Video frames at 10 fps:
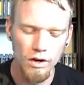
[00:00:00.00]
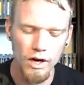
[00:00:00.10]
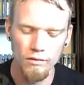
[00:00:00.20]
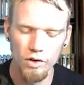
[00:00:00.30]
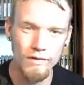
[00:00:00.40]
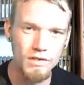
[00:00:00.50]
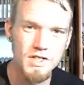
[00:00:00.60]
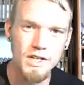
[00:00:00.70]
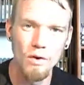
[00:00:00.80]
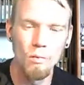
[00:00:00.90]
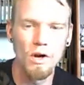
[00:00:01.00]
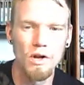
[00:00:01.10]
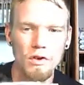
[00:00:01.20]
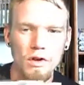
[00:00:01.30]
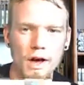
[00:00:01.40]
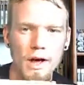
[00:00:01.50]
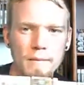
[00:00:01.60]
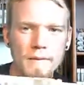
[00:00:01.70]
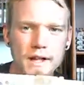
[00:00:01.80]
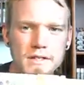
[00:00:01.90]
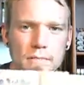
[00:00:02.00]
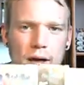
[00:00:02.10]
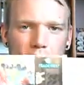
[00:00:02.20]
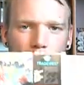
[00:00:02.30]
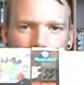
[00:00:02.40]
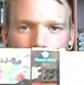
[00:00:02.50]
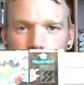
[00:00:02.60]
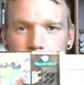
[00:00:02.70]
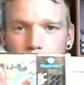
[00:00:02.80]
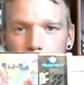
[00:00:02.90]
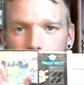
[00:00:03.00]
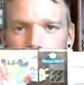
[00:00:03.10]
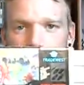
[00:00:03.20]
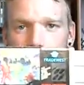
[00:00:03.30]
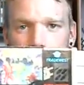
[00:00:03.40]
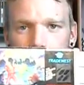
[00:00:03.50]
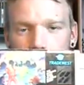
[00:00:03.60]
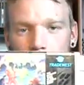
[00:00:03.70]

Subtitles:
I've only ever seen it one other time, and that's Battletoads Double Dragon.